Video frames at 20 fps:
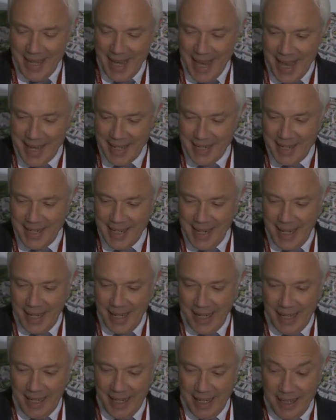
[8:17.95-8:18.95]
and
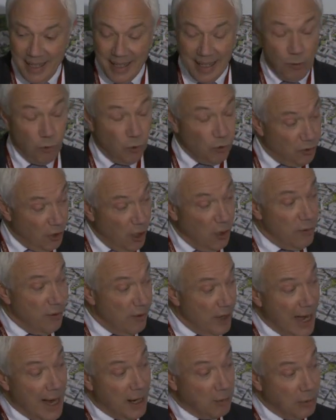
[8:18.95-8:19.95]
also
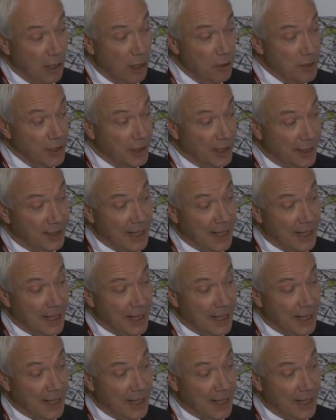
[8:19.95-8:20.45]
our roading.